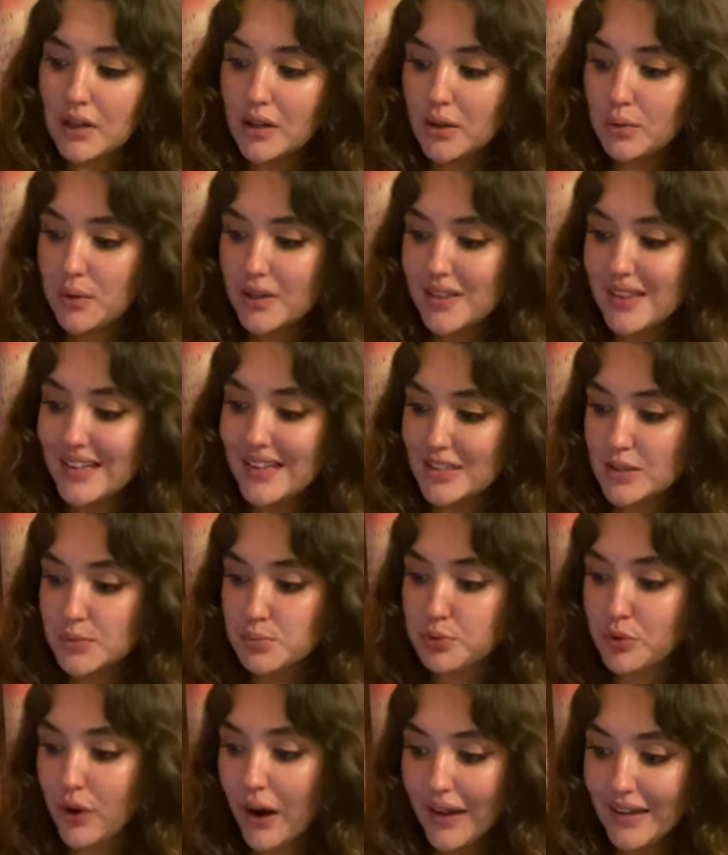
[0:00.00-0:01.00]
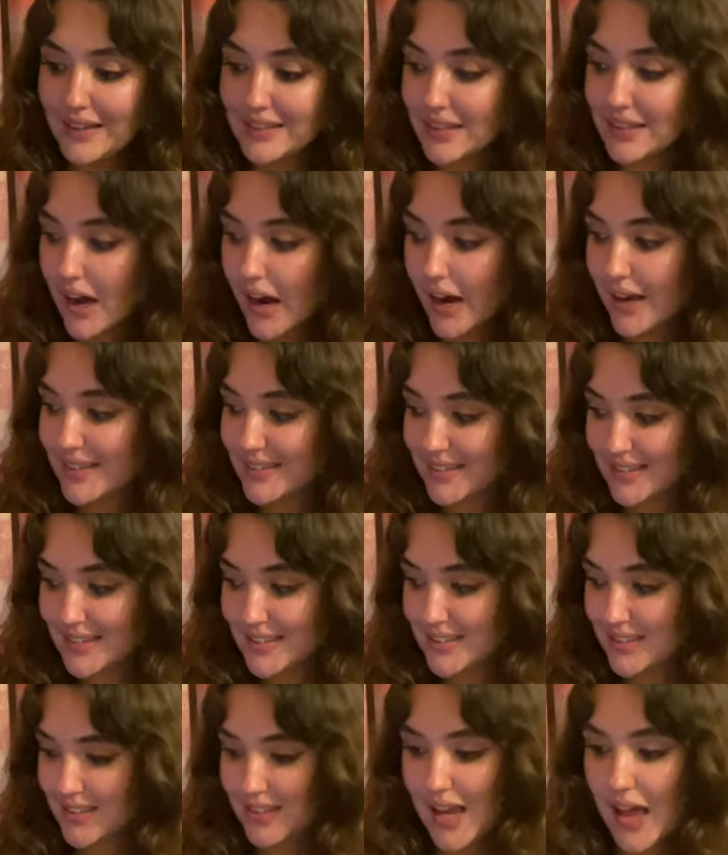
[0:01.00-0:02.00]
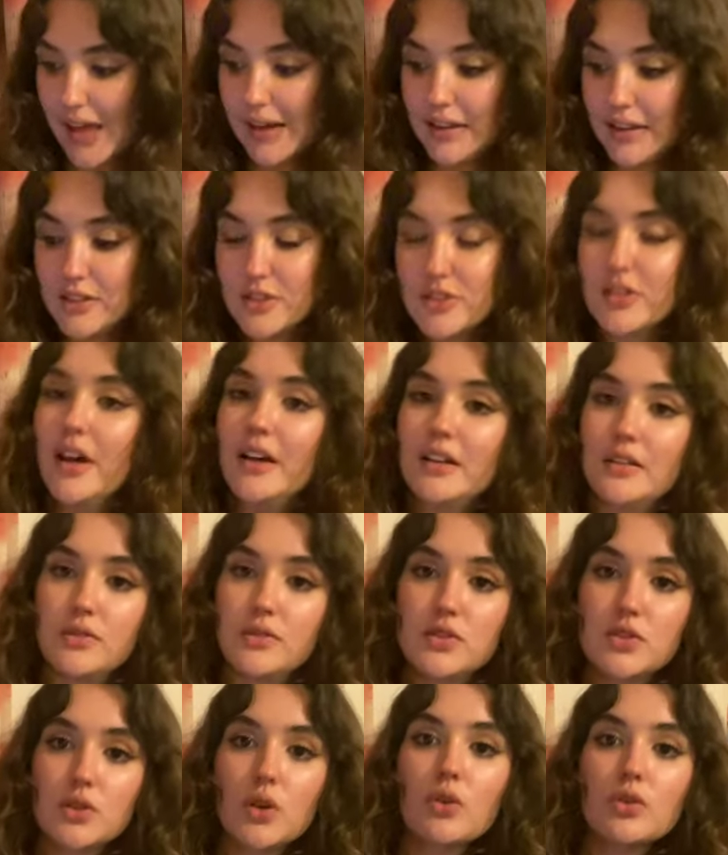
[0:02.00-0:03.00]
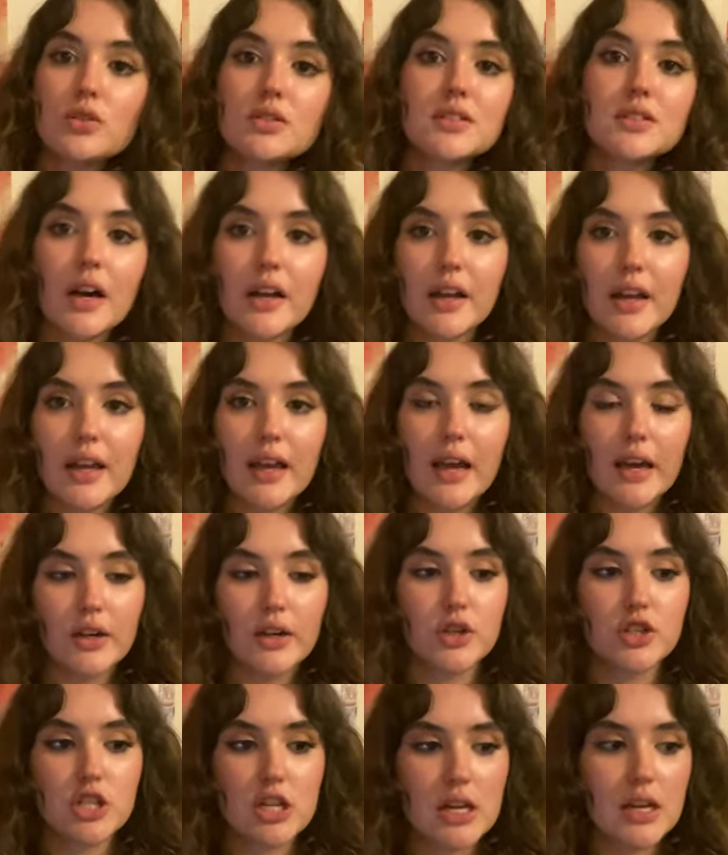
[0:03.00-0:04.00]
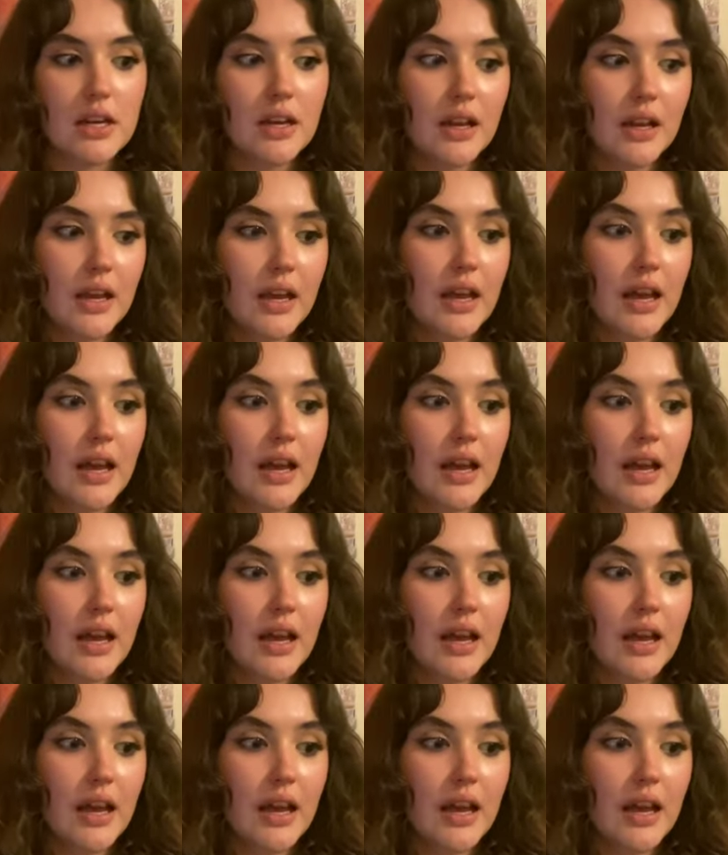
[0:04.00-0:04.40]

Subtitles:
With its bright lights and its kind of soul-sucking energy.